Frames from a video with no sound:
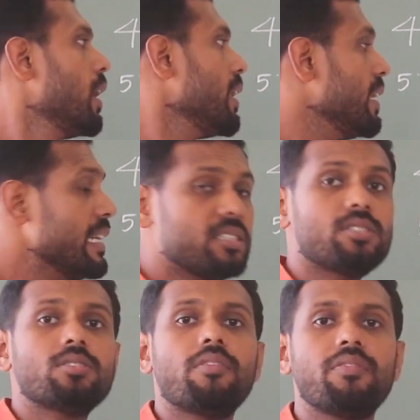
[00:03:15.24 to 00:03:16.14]
And
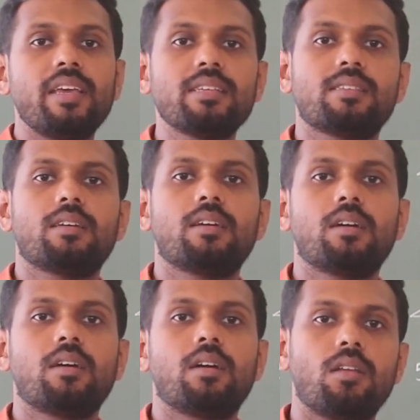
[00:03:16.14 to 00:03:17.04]
each of these
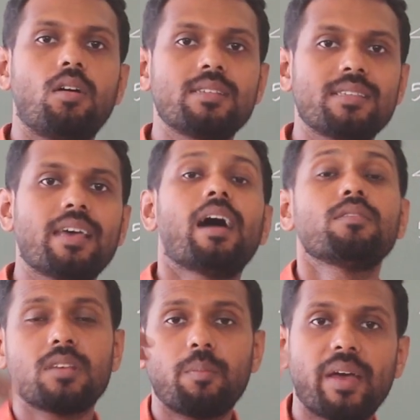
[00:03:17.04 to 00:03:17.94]
loads
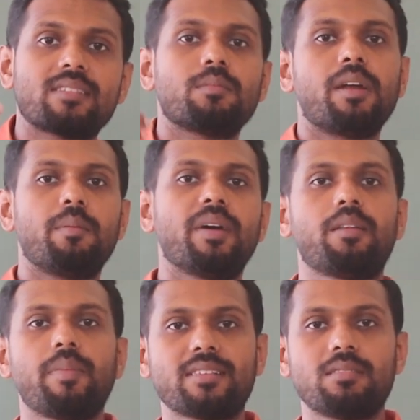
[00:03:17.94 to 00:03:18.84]
have some maximum
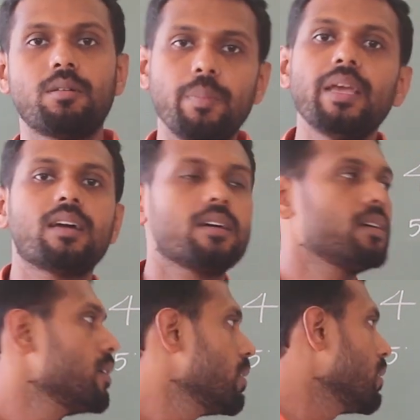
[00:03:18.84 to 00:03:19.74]
demand, maximum peak.
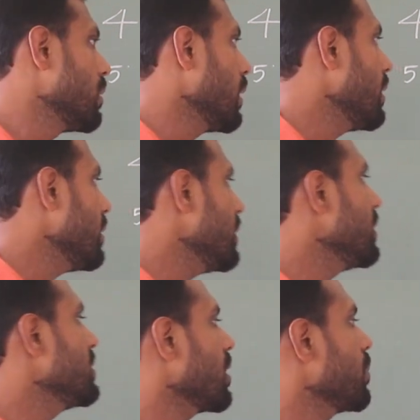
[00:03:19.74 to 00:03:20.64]
And
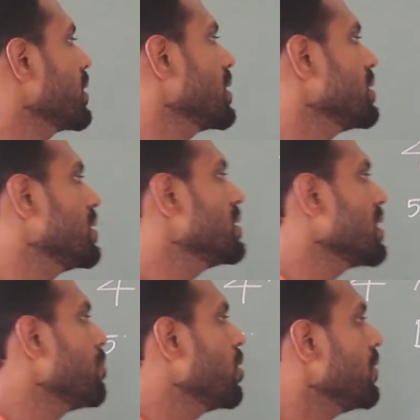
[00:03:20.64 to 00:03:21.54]
this represents the
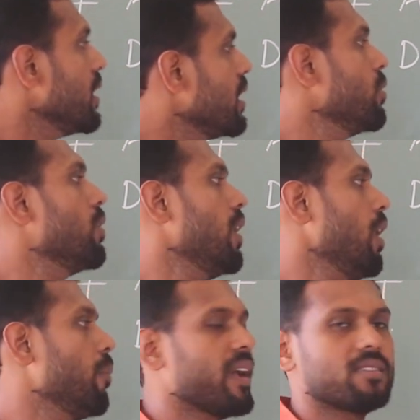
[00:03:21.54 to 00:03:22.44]
sum of the
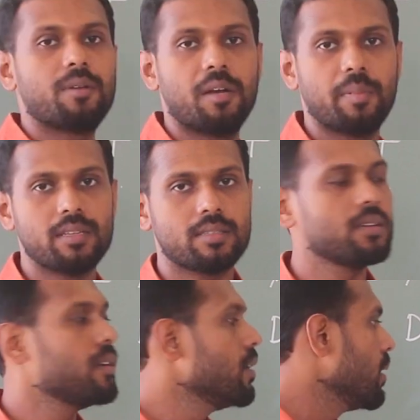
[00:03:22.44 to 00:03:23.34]
individual maximum demands
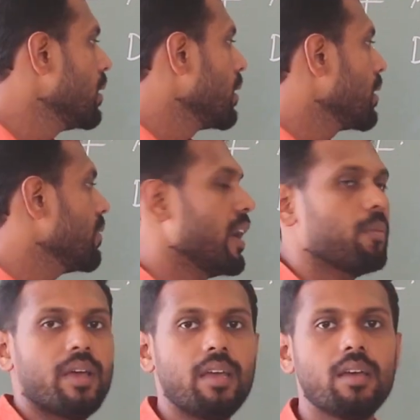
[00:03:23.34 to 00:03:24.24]

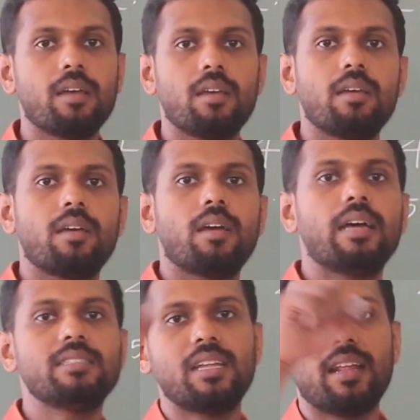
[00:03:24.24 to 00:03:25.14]
divided by,
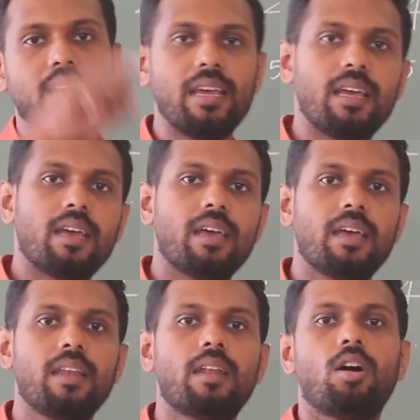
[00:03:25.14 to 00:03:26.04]
and
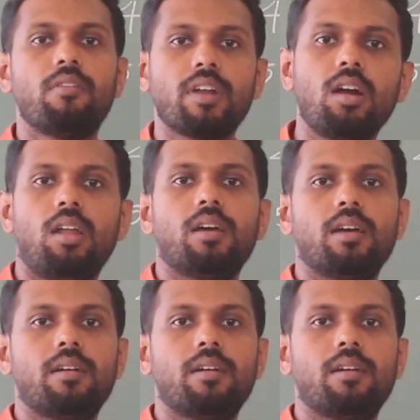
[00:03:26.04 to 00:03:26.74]
generally in an overall